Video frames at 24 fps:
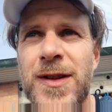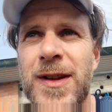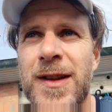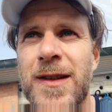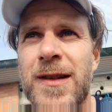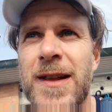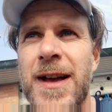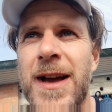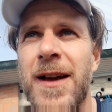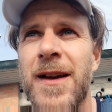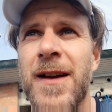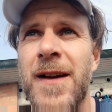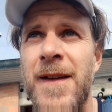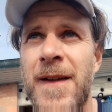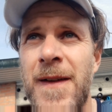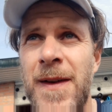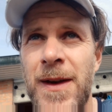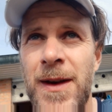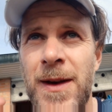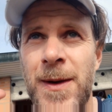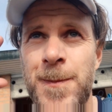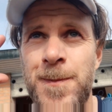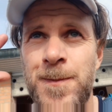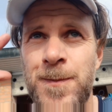It's like
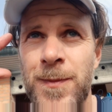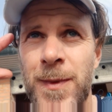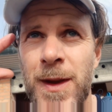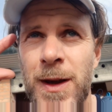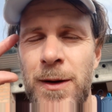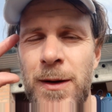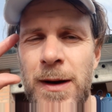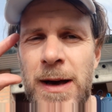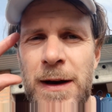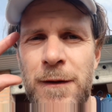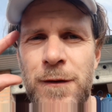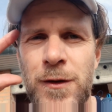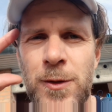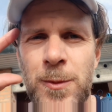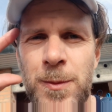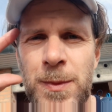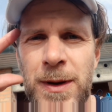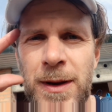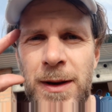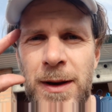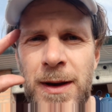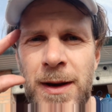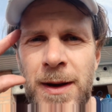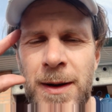you have to
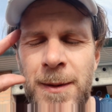be